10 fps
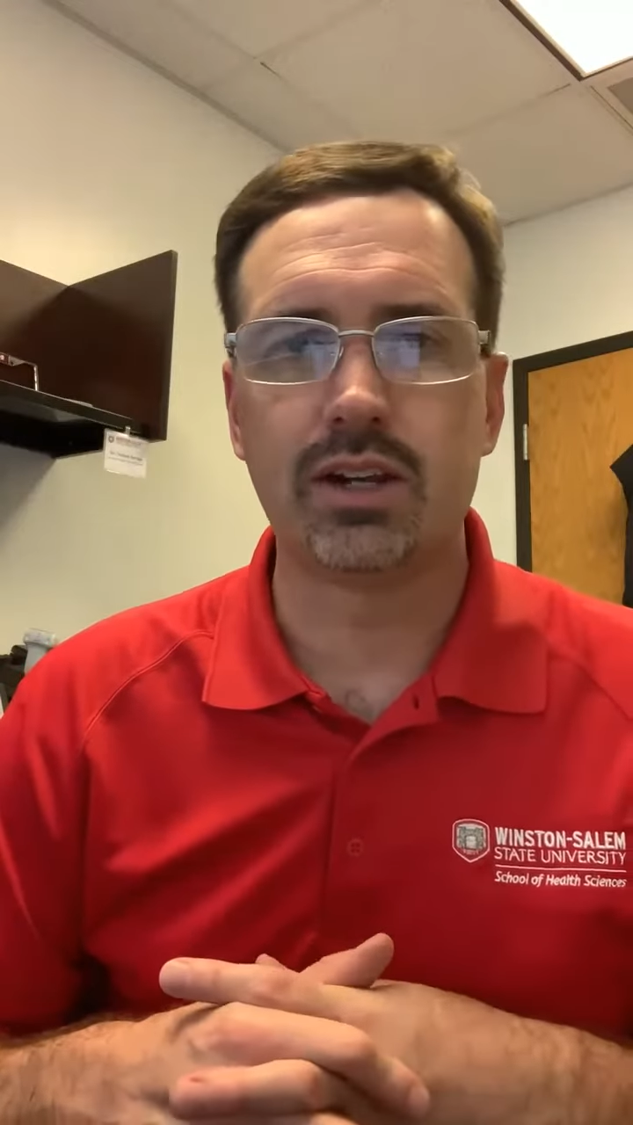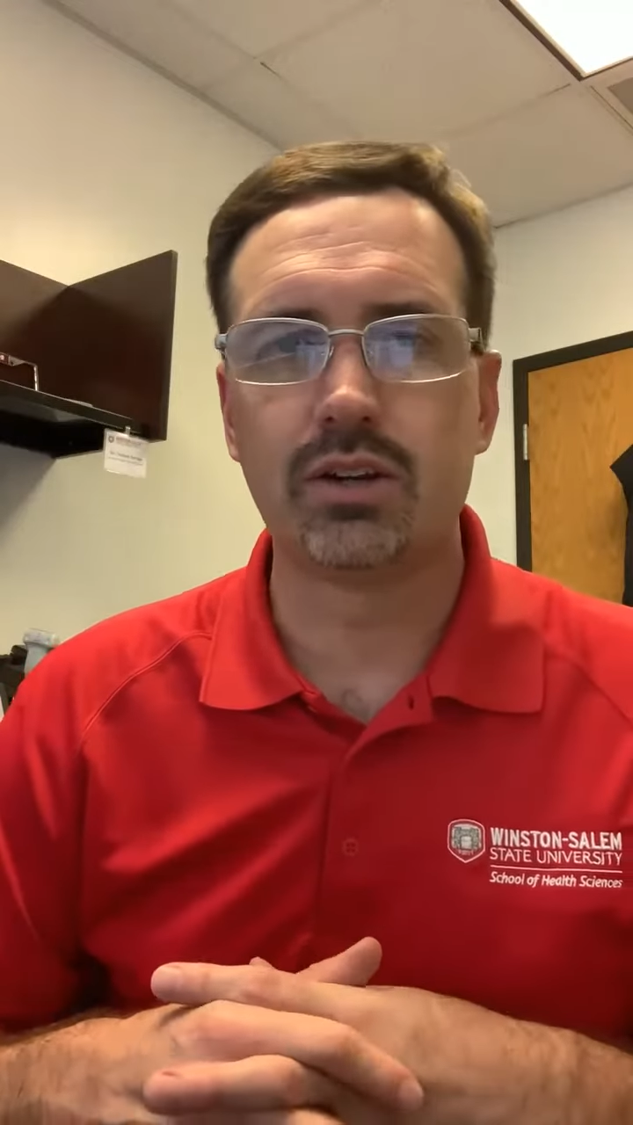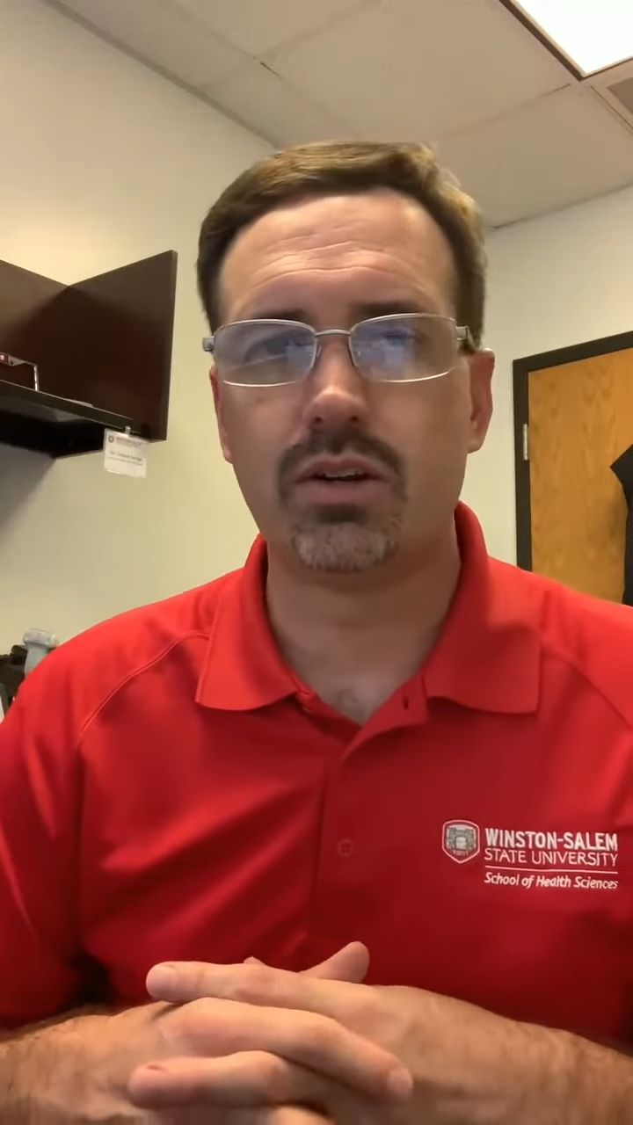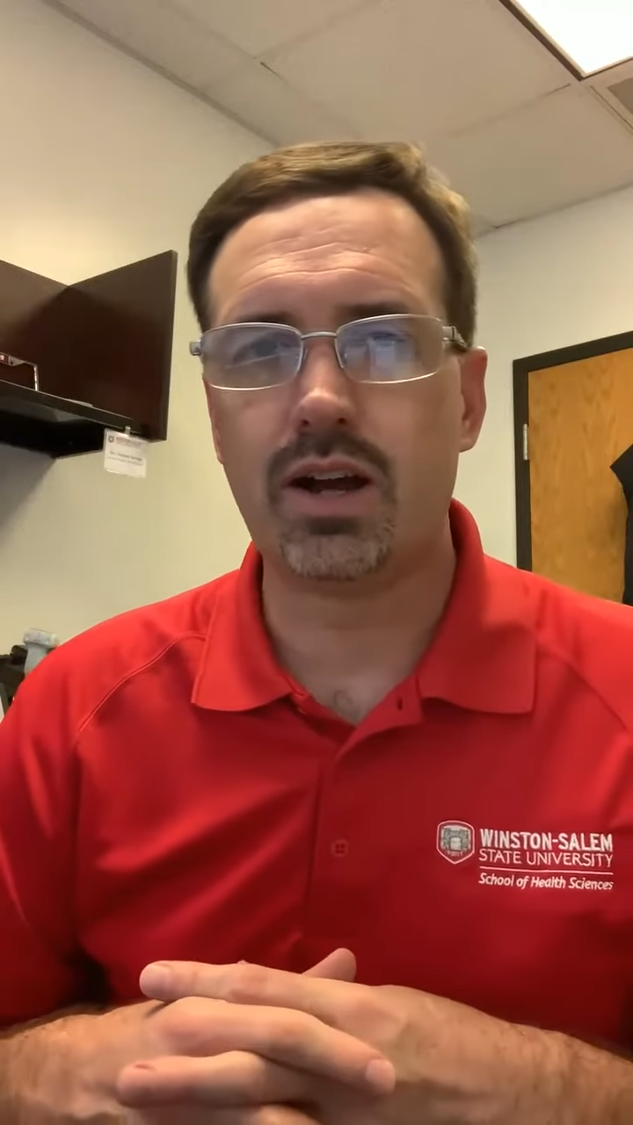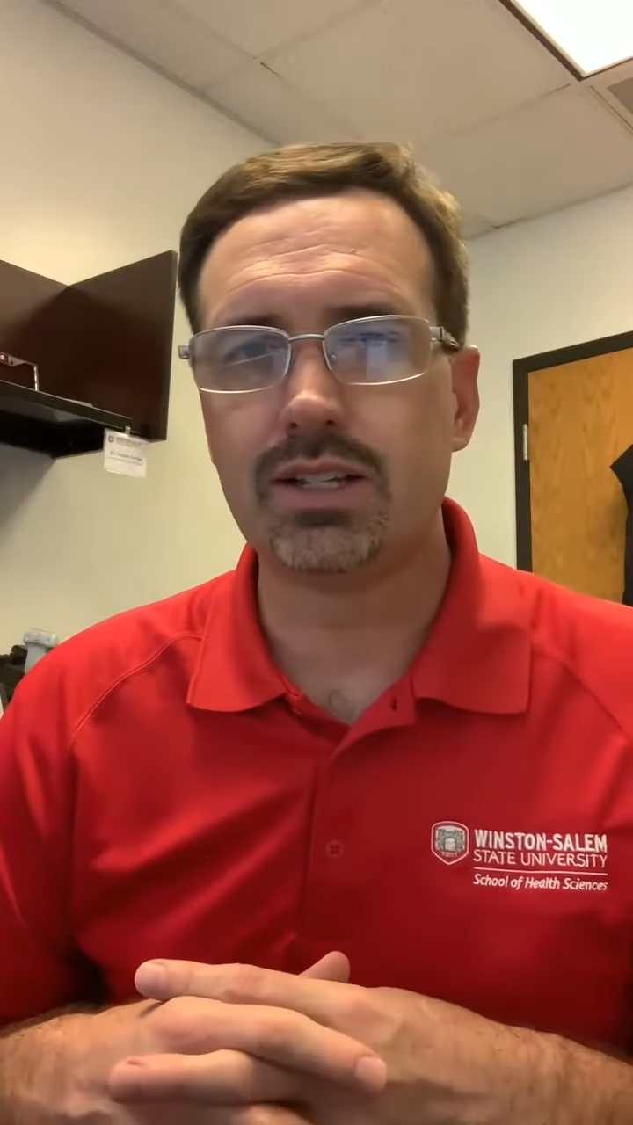
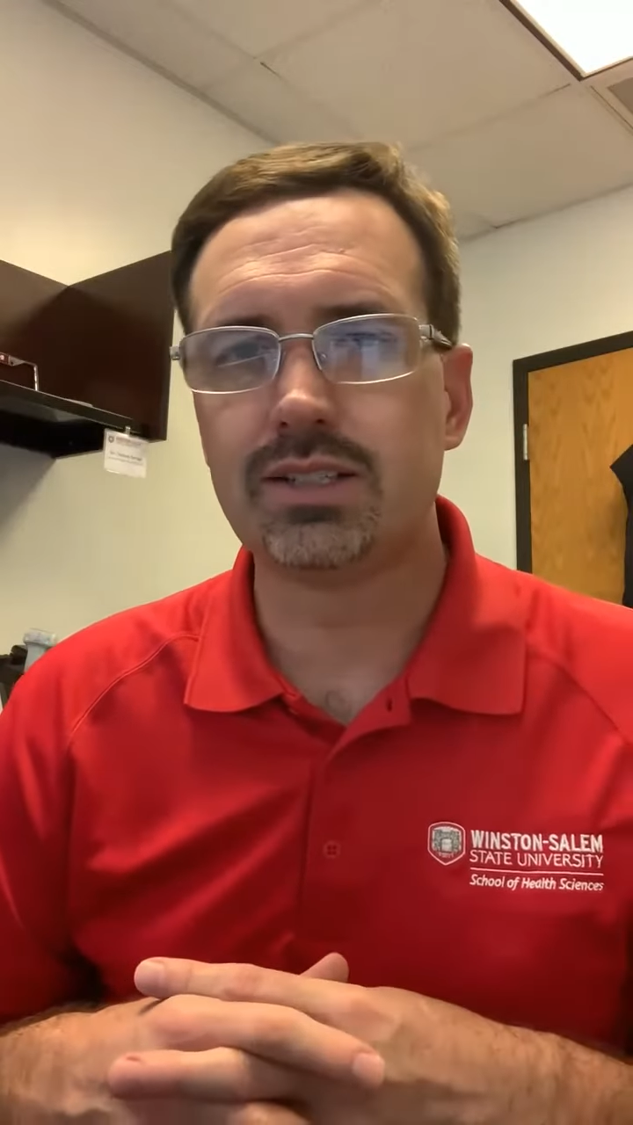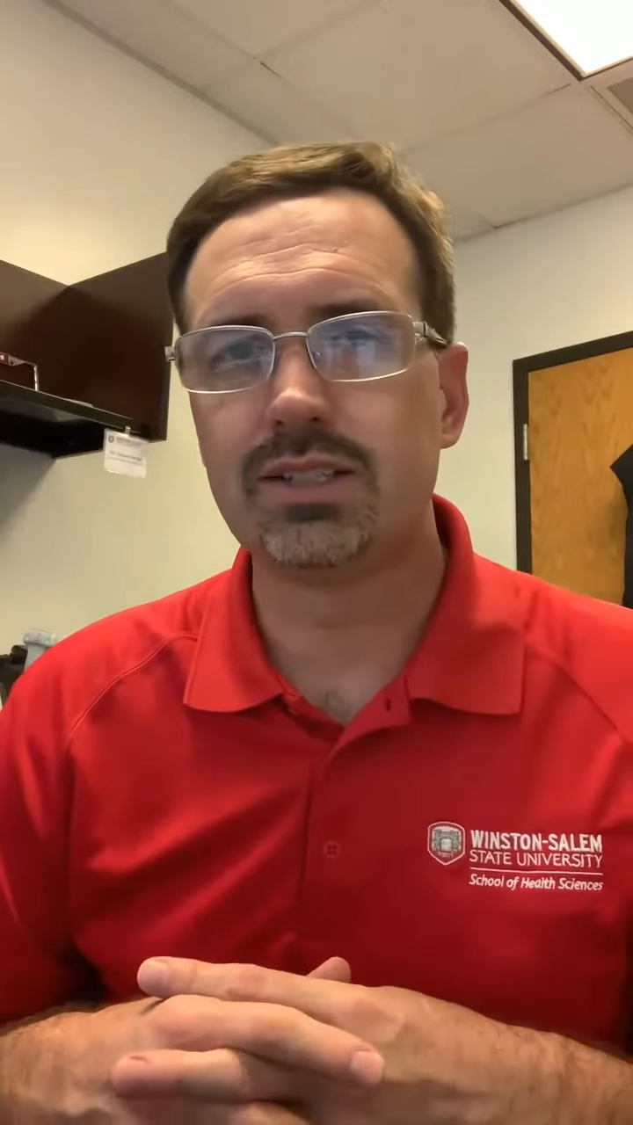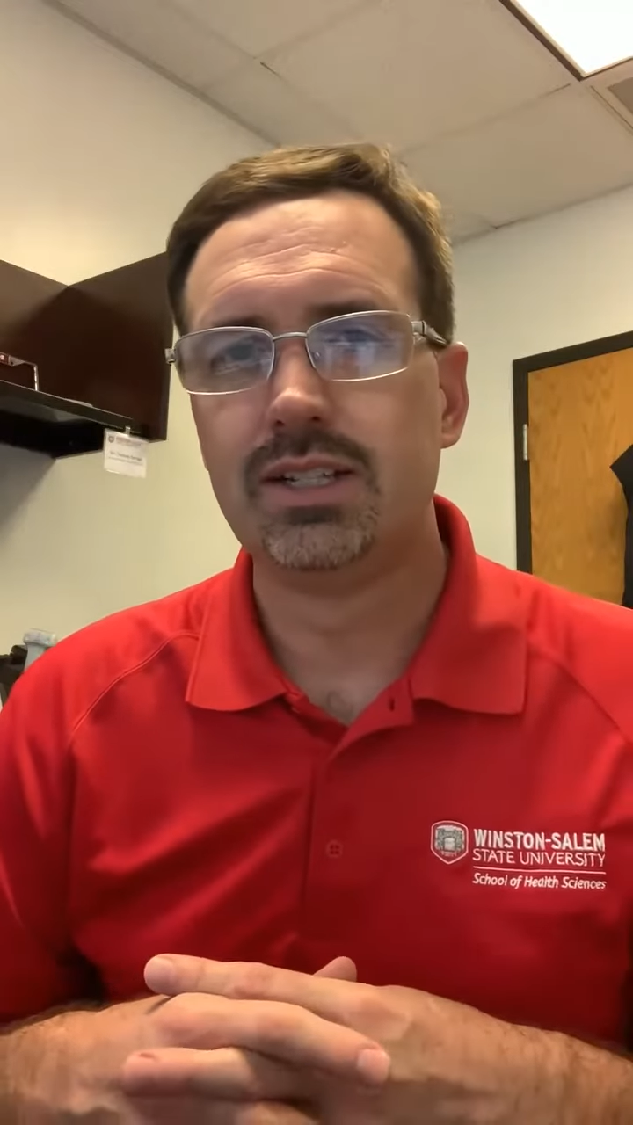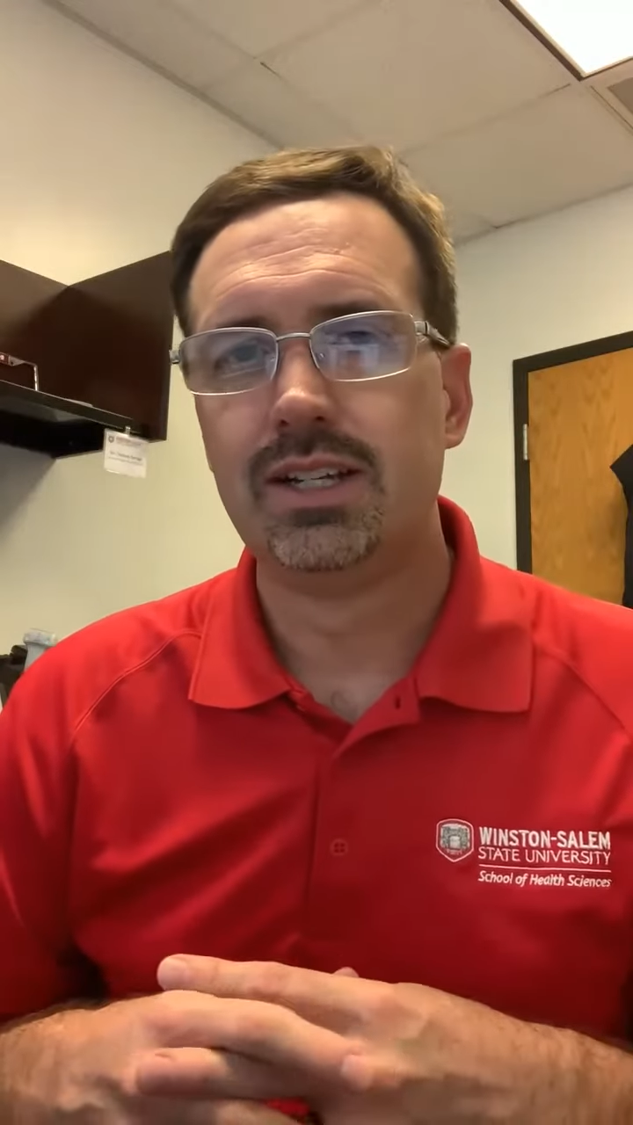across,